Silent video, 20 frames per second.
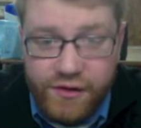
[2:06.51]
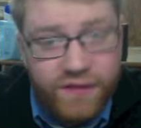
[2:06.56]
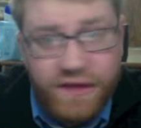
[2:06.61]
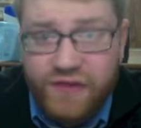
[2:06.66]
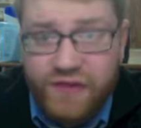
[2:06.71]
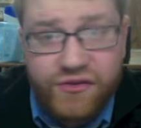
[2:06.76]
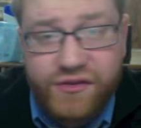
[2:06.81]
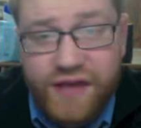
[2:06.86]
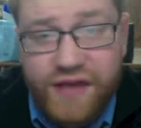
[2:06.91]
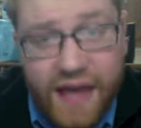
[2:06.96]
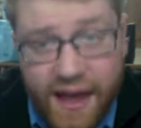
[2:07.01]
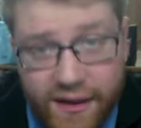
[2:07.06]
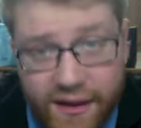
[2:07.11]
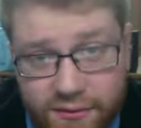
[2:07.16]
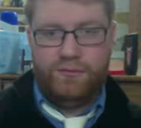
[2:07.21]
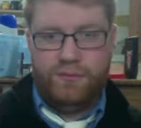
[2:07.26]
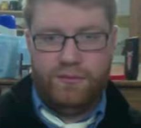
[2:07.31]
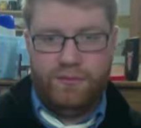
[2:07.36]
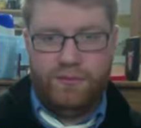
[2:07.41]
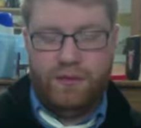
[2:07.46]
They just can't.
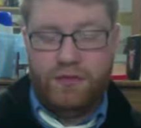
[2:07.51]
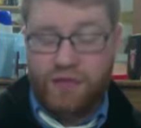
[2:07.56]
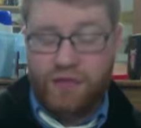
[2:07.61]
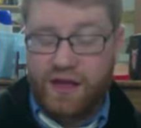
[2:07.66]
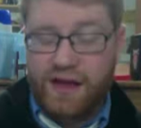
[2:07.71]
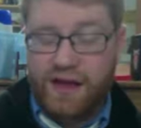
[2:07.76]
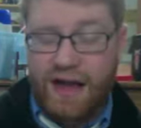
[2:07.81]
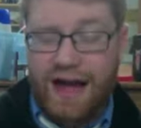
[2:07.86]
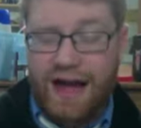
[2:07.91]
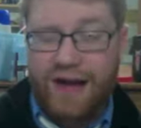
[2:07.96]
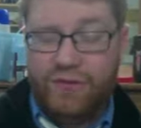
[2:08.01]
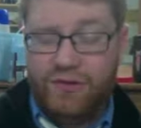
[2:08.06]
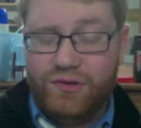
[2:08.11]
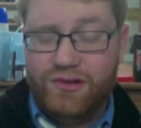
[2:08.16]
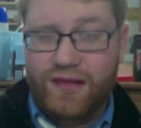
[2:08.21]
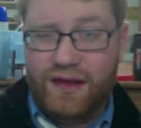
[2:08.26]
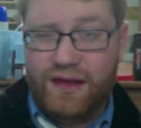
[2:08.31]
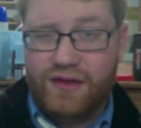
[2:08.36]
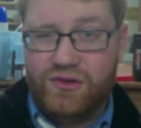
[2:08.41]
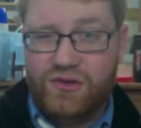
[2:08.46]
And the thing I would
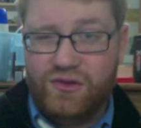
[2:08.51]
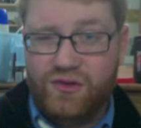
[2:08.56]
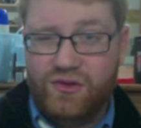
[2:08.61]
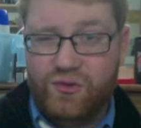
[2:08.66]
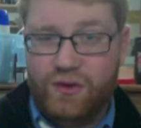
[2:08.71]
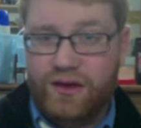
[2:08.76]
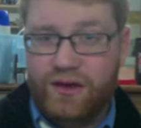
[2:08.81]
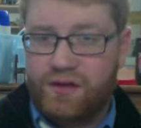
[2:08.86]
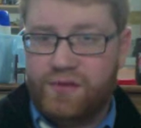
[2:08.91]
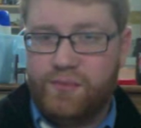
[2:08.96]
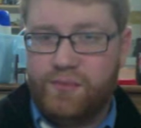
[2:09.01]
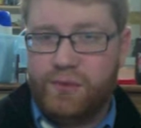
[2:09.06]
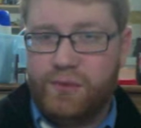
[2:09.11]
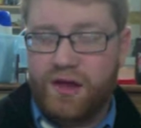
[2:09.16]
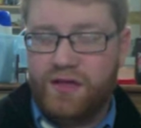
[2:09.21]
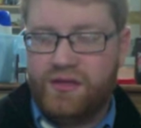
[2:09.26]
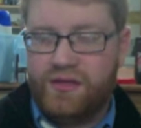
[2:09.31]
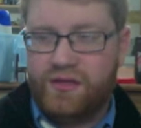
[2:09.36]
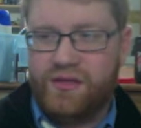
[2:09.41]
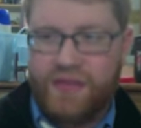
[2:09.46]
like to
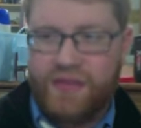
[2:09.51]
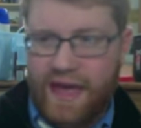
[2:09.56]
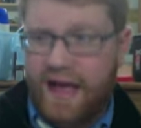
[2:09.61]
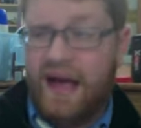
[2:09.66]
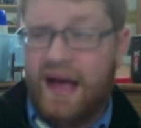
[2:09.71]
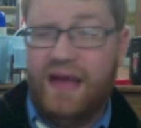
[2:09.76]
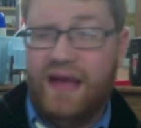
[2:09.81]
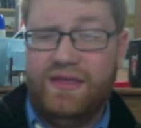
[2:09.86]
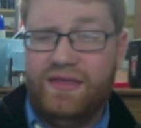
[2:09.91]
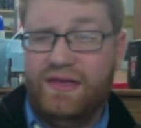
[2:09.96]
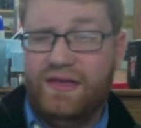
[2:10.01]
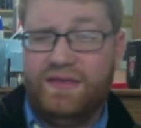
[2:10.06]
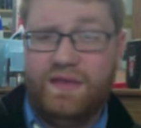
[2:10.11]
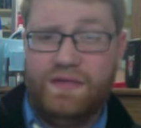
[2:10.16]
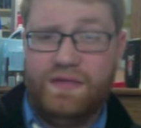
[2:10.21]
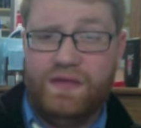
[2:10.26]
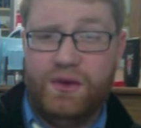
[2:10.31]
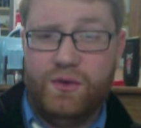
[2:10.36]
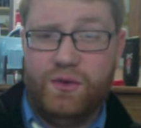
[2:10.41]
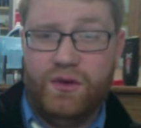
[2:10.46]
express is that I think that
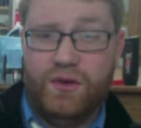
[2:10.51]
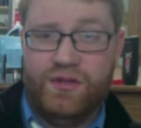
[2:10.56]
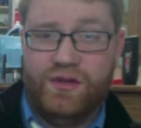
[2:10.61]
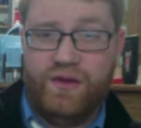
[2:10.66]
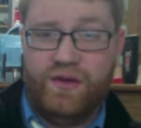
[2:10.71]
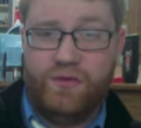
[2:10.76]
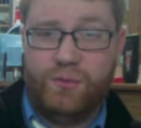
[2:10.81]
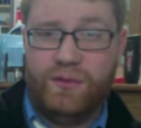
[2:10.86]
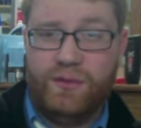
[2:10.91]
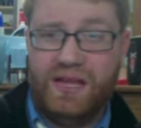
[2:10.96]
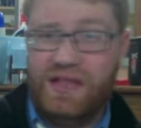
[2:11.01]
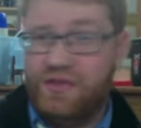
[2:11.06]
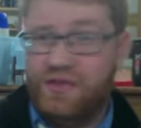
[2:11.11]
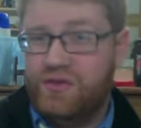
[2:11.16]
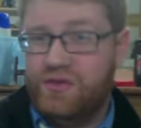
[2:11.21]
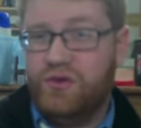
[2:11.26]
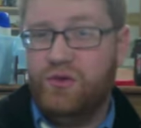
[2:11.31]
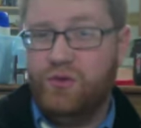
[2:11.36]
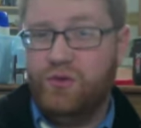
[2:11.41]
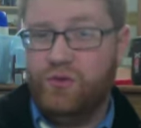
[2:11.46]
the US government is
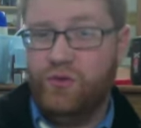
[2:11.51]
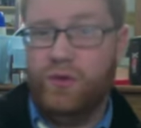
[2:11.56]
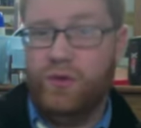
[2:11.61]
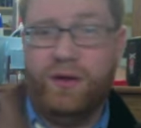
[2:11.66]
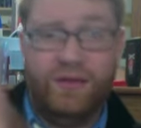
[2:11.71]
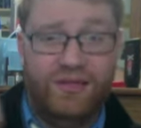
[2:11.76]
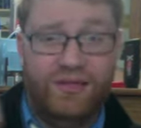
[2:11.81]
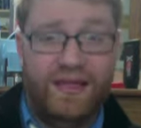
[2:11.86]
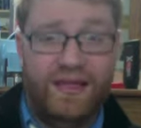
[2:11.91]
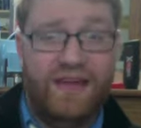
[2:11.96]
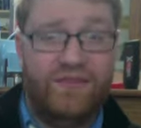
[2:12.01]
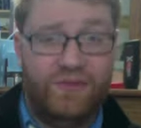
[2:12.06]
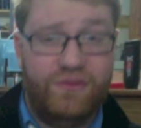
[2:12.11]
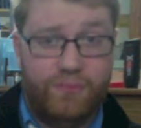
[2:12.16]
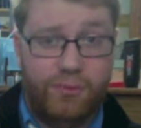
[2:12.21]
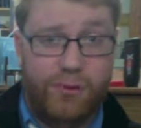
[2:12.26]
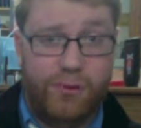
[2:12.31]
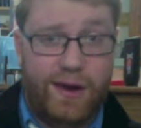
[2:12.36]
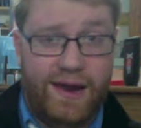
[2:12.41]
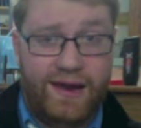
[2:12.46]
too
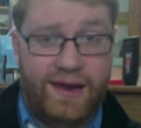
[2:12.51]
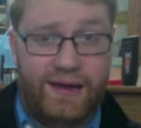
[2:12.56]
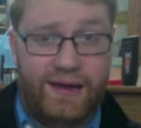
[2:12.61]
left-brained.